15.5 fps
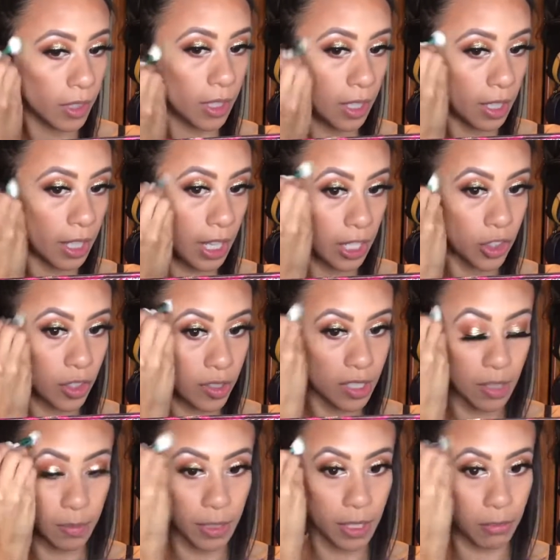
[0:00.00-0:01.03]
And get your
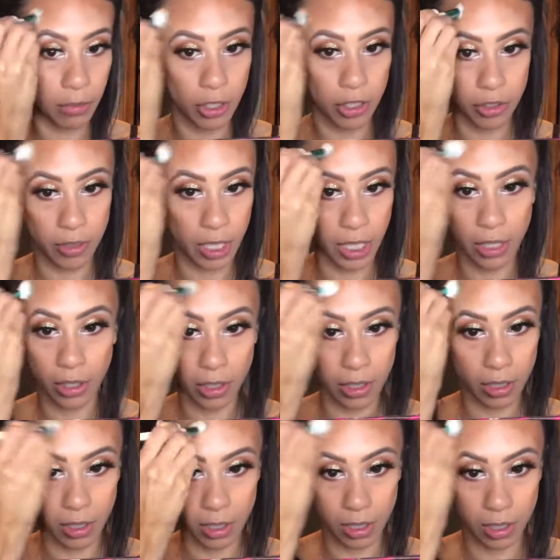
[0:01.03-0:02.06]
stippling brush ready, girl,
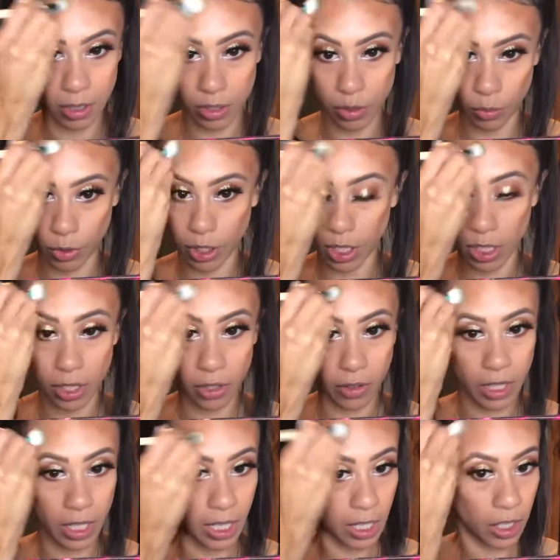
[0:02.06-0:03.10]
because we're going to go
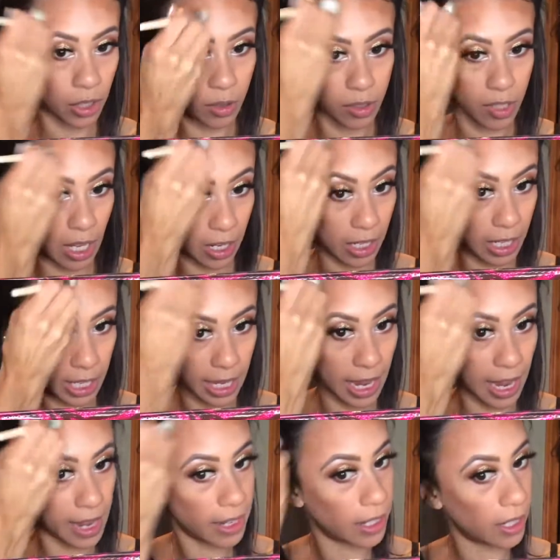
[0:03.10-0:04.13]
ahead and use that
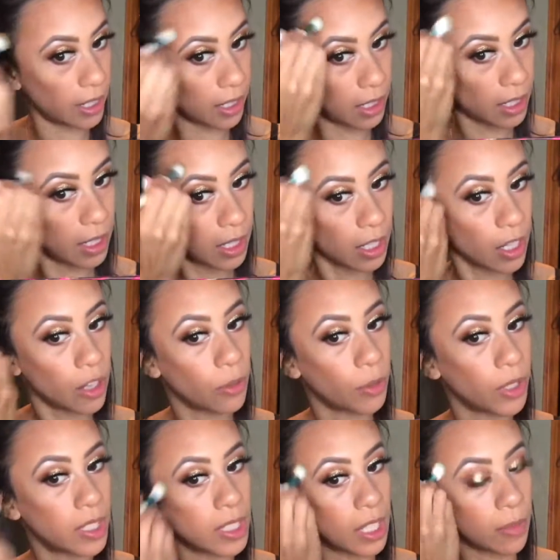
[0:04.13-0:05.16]
again
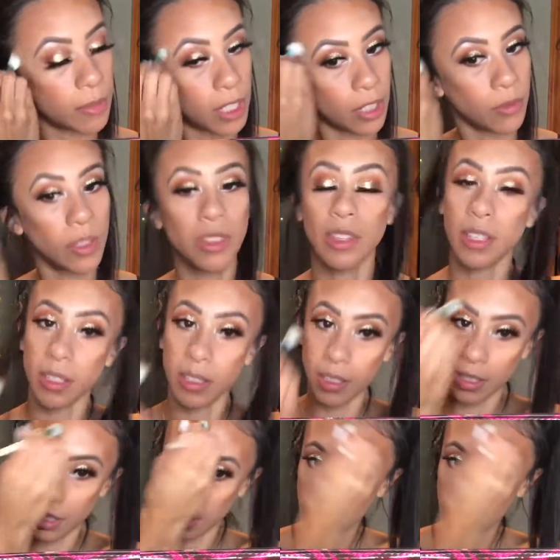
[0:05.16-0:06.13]
once I'm done with this.